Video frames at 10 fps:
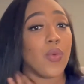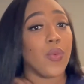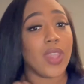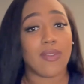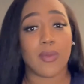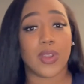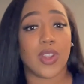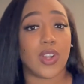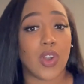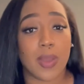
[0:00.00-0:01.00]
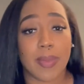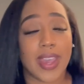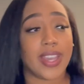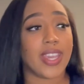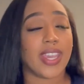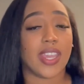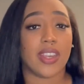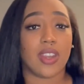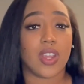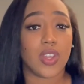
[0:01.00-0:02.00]
Even when you're going back and
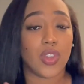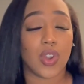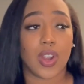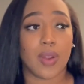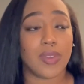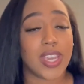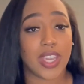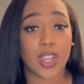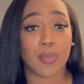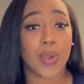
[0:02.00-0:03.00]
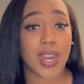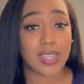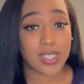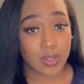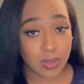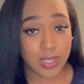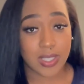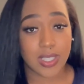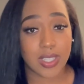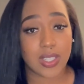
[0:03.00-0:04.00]
you're taking your practice
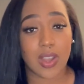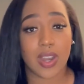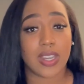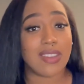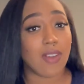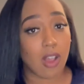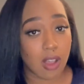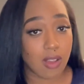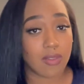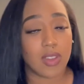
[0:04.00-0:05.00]
quizzes on Evolve